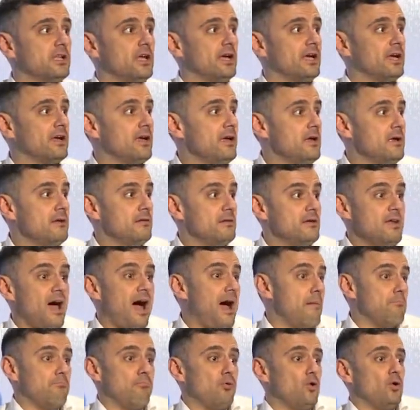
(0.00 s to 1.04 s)
are just like
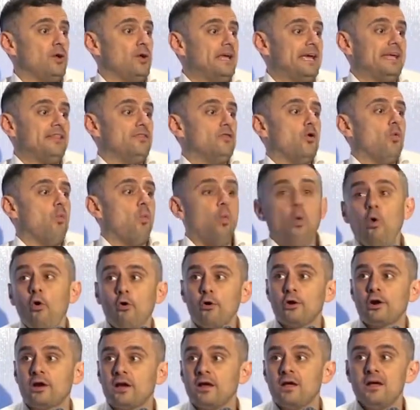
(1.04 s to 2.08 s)
not putting in the
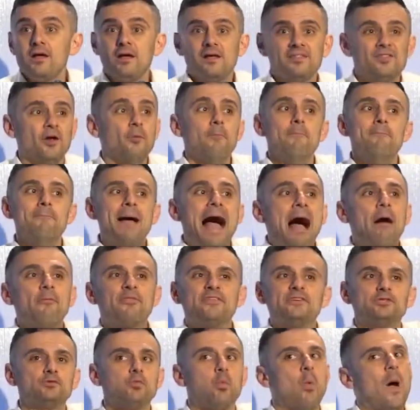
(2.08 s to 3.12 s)
work. Their
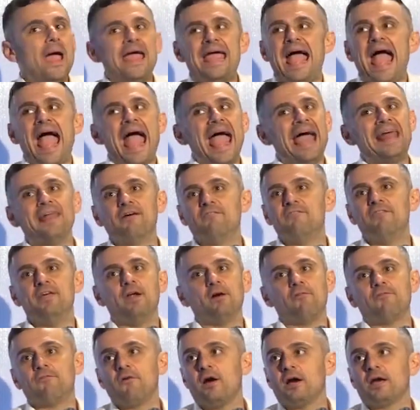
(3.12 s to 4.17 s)
mouth is way ahead
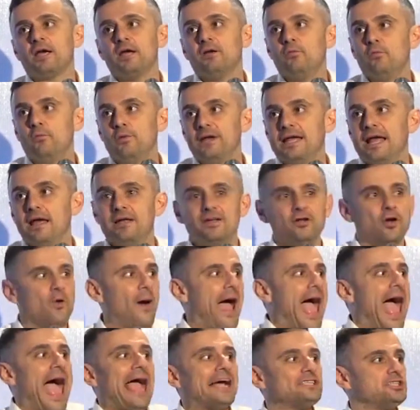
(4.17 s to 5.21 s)
of their fucking,
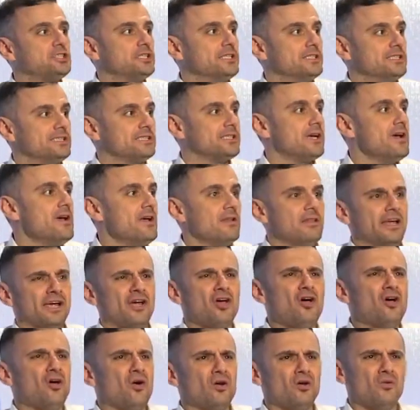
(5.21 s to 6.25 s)
you know, actions.
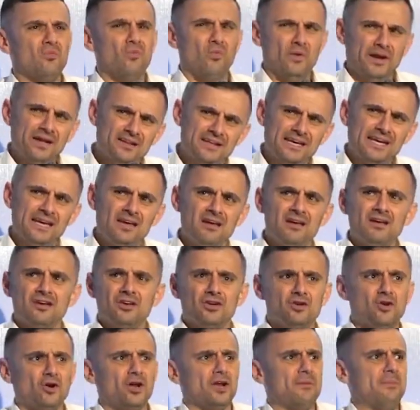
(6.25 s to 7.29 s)
Like Really?
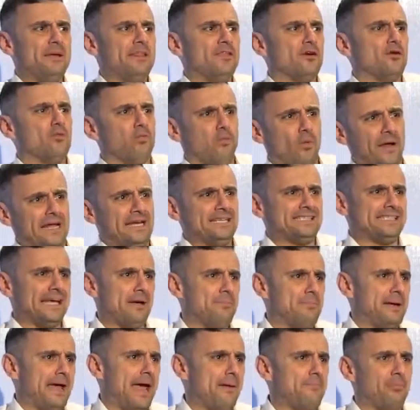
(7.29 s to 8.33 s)
You're gonna be the
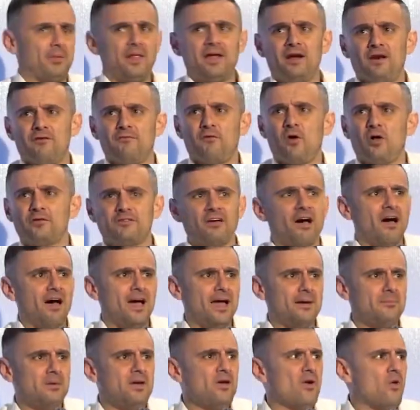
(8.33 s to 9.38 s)
greatest NBA player of all
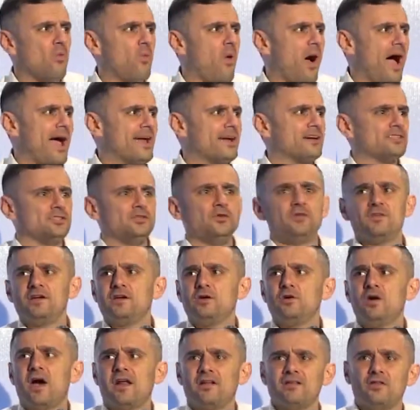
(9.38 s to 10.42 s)
time? Why? Because you
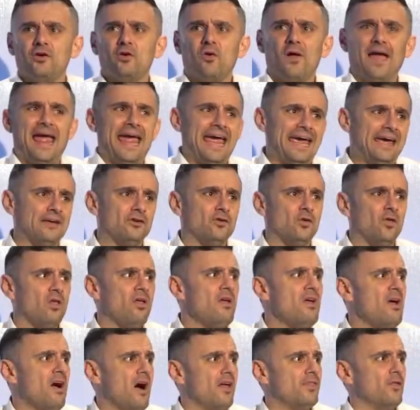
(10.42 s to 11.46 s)
think you got a little
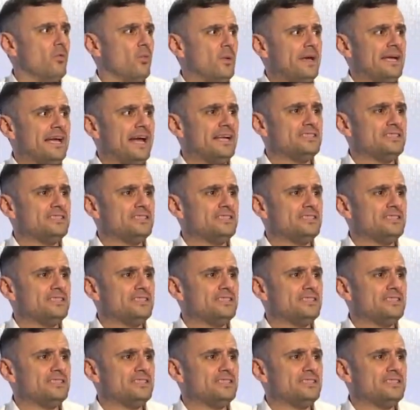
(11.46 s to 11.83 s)
handle on the